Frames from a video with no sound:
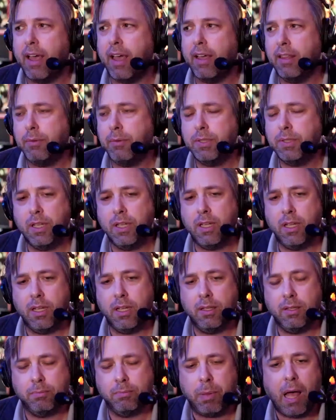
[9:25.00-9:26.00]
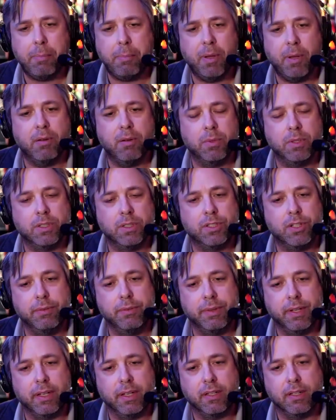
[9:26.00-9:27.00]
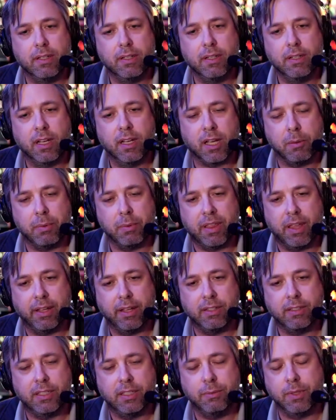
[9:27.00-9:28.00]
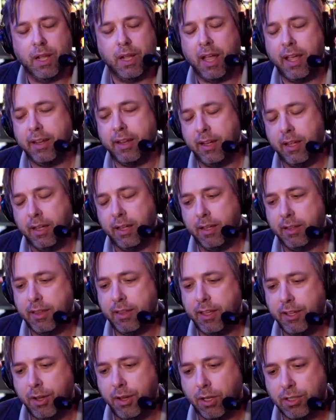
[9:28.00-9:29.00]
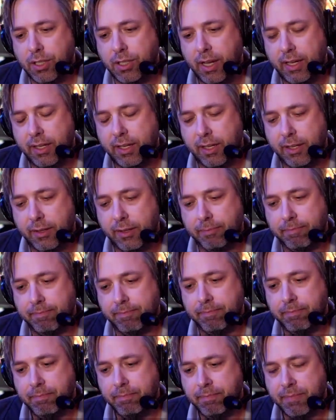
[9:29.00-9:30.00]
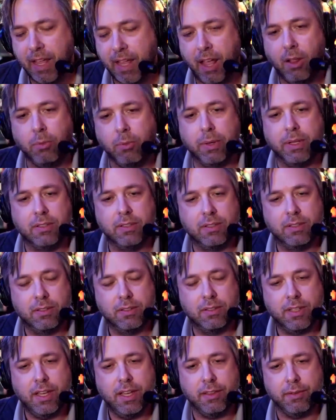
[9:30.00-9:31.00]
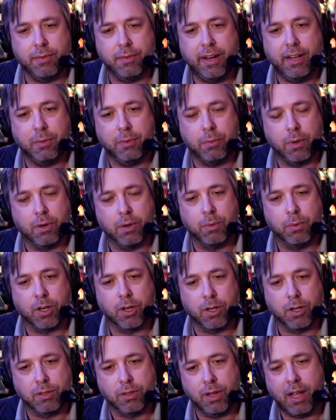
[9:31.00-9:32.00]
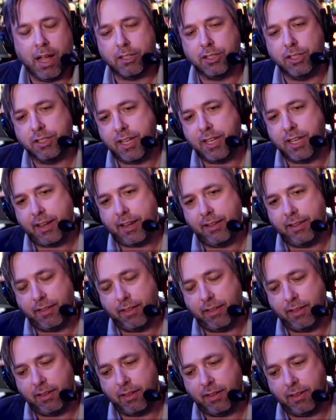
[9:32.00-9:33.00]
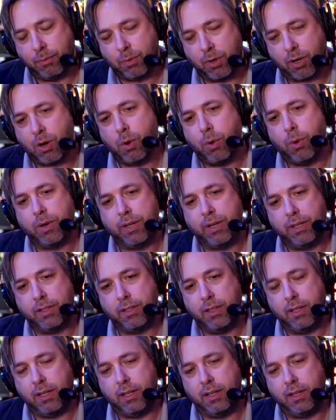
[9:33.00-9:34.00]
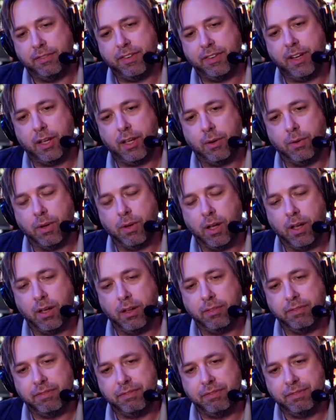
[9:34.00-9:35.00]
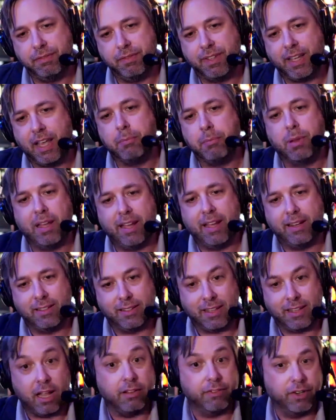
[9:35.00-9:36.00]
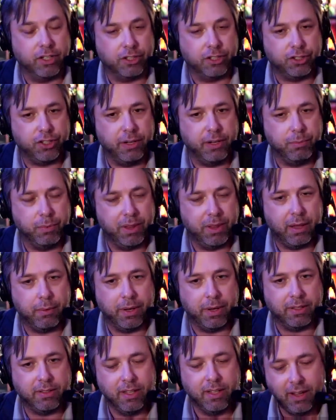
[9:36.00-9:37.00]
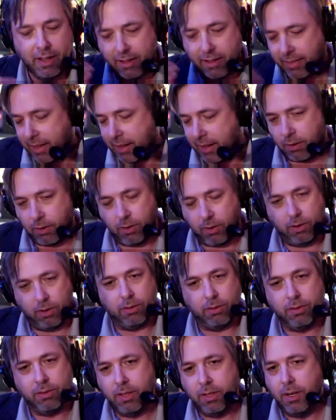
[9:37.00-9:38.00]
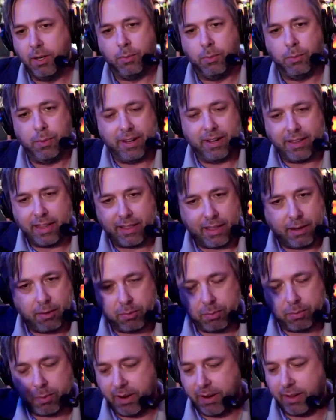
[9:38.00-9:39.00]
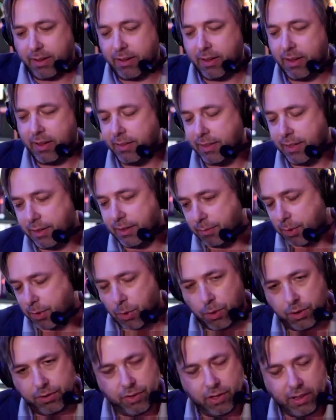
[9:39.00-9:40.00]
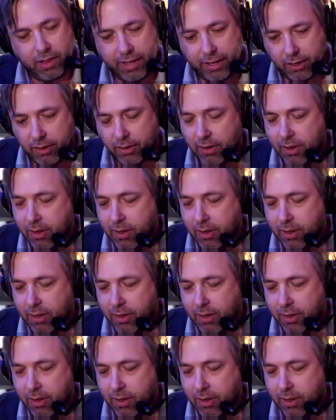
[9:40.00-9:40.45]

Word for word: there was a Papa was streaming okay. a couple things. They were and uh, then you also had um the Elwins, Keith and Randy were were actually taking recorded uh, video of gameplay at California Extreme when they went. They had a whole rig that they would bring and then record it for later.